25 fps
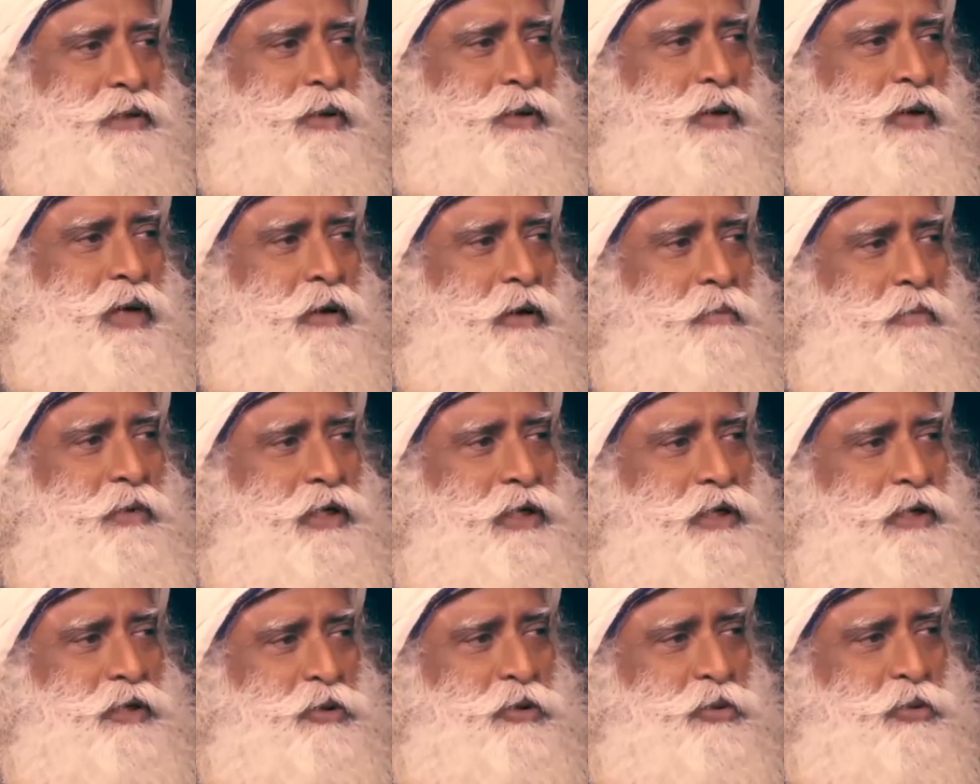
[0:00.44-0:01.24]
Your
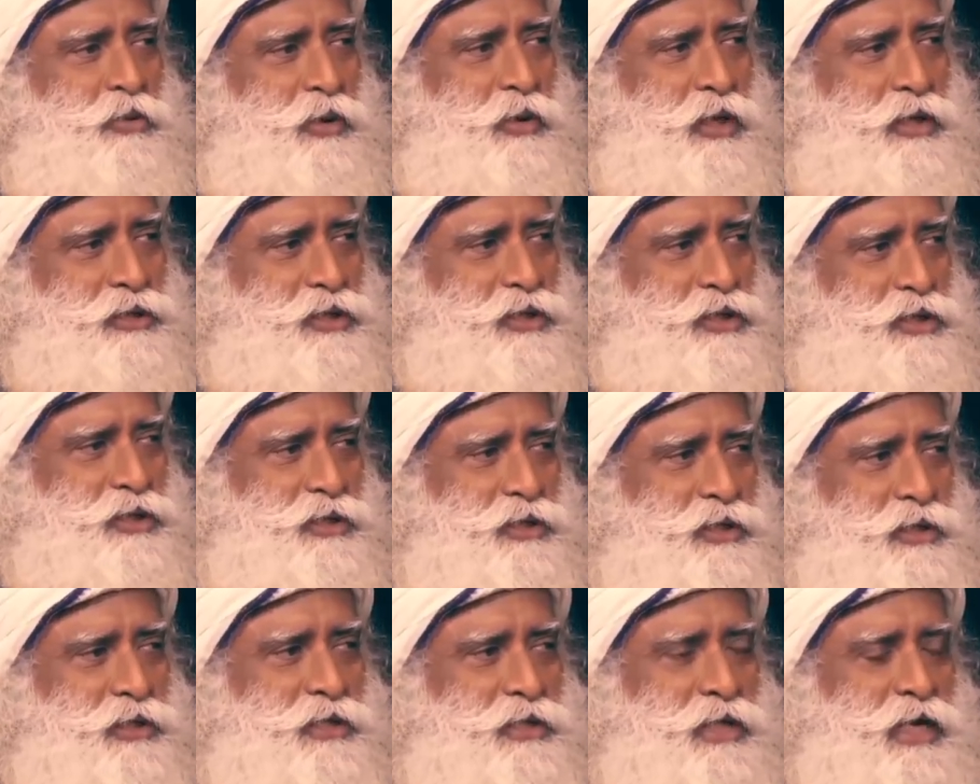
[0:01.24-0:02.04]
ability to
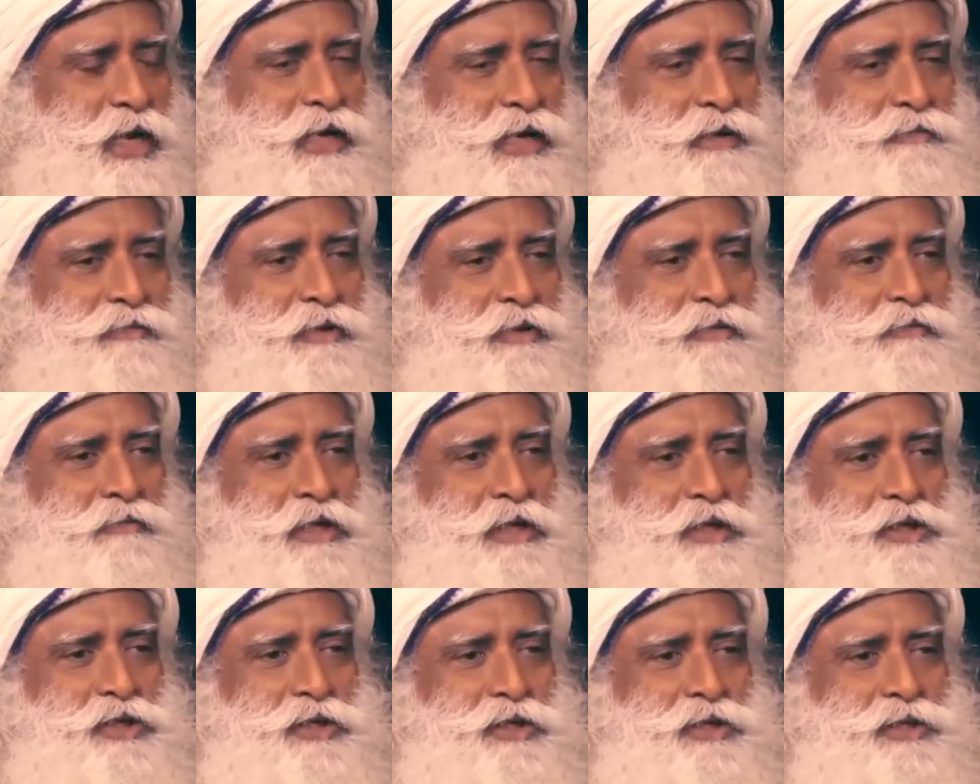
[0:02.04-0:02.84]
resist these kind of
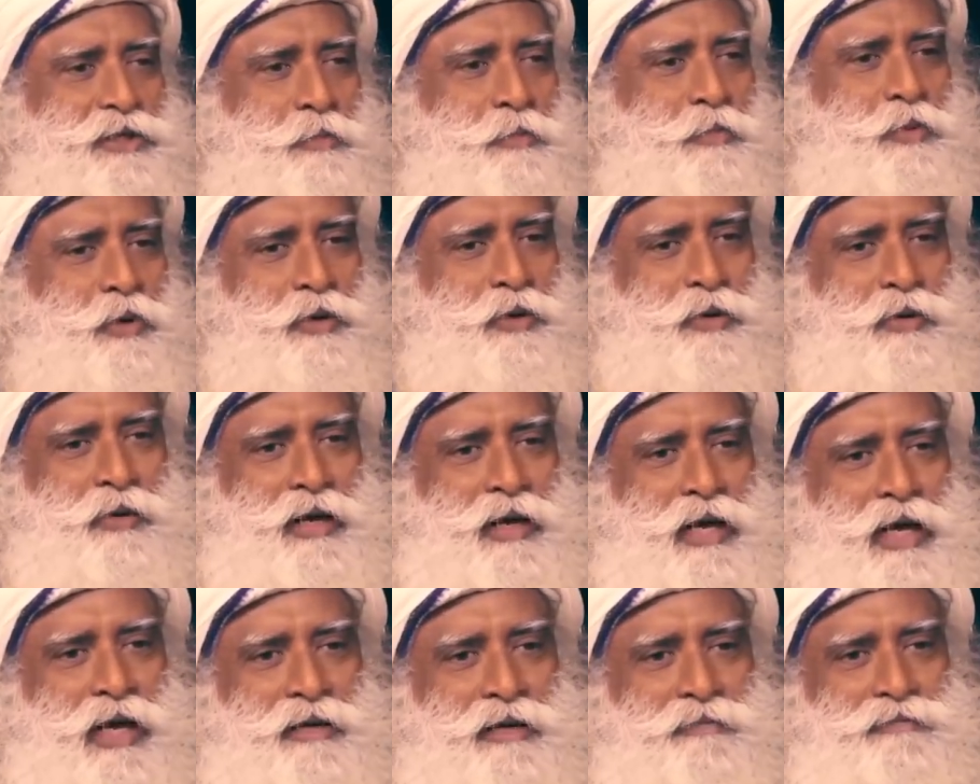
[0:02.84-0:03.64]
invasions upon your
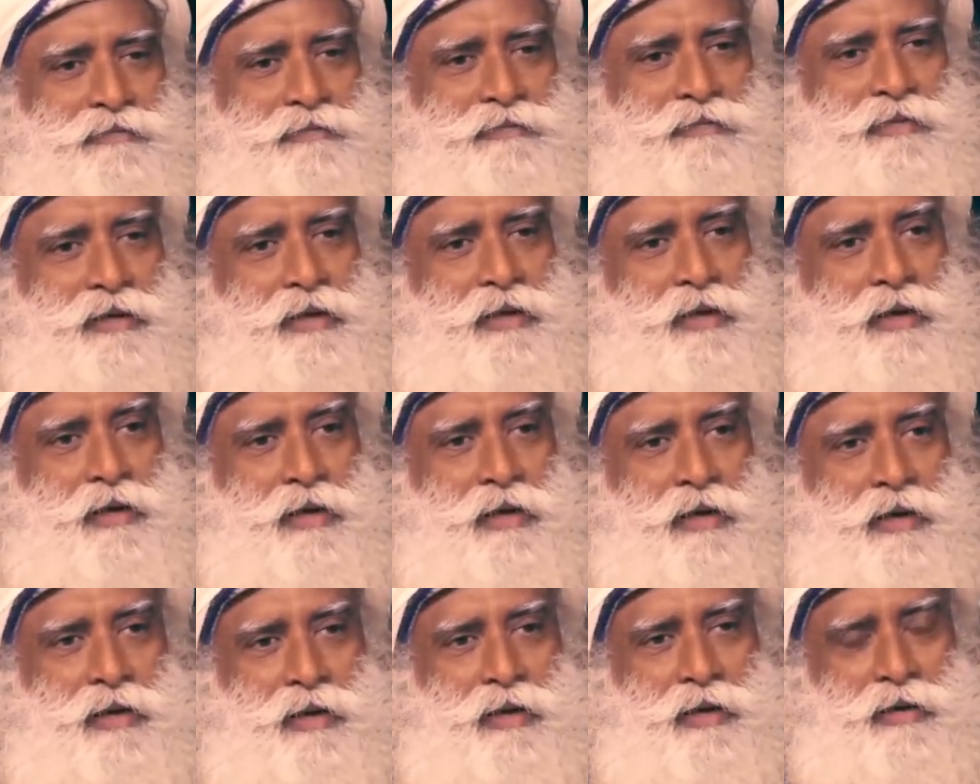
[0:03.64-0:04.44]
life
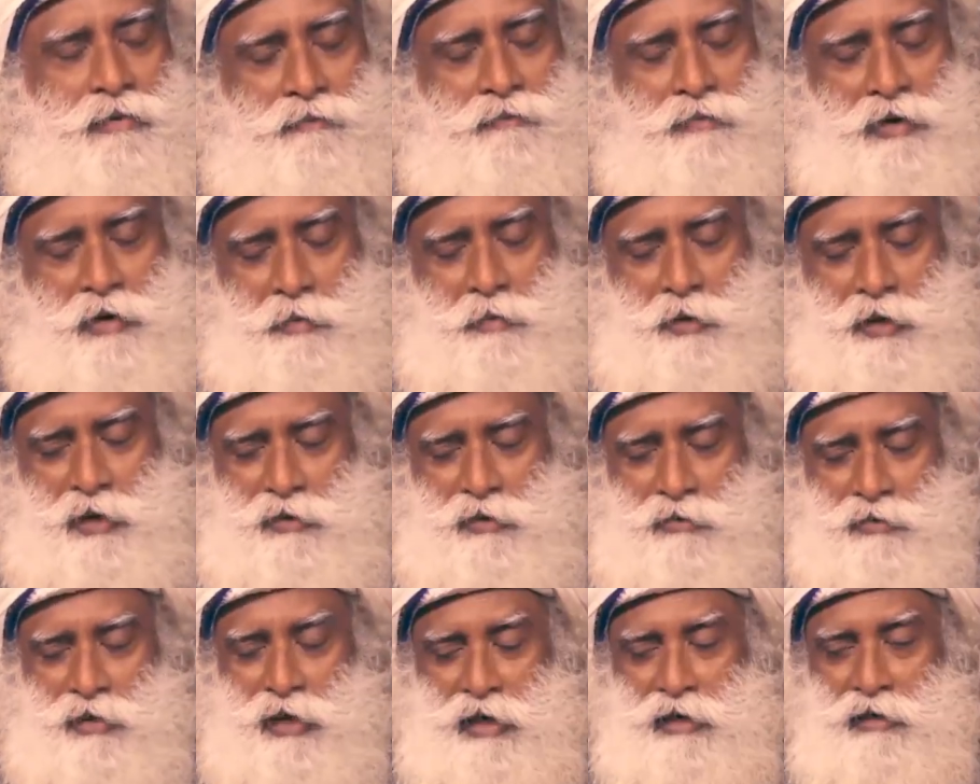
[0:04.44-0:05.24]
will be
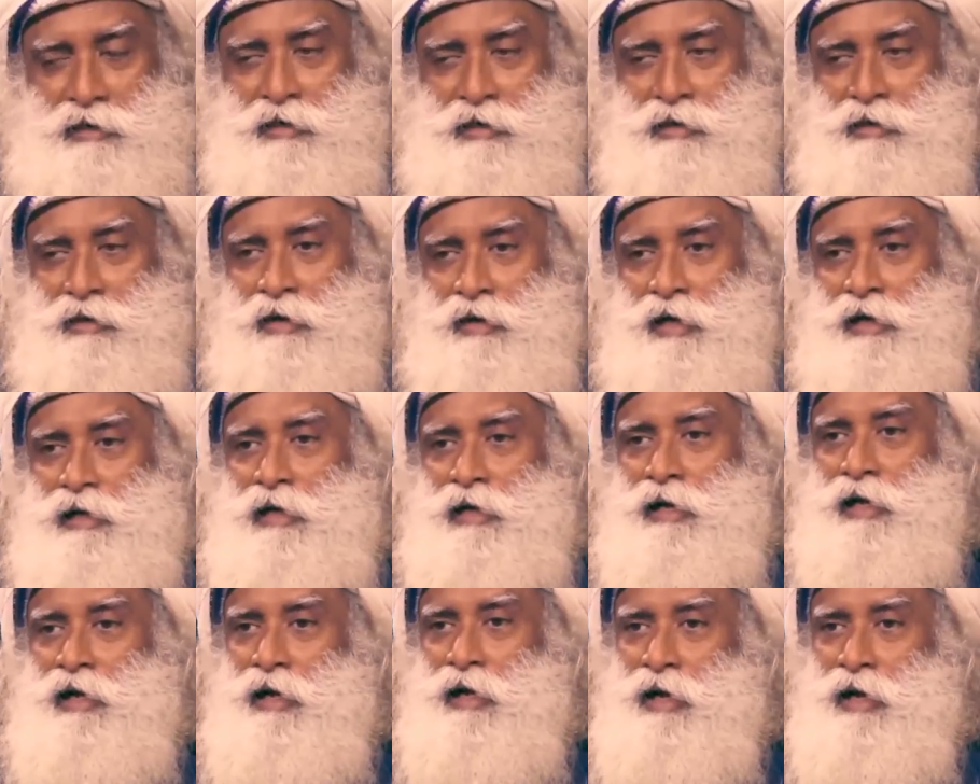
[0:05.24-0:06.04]
greatly, greatly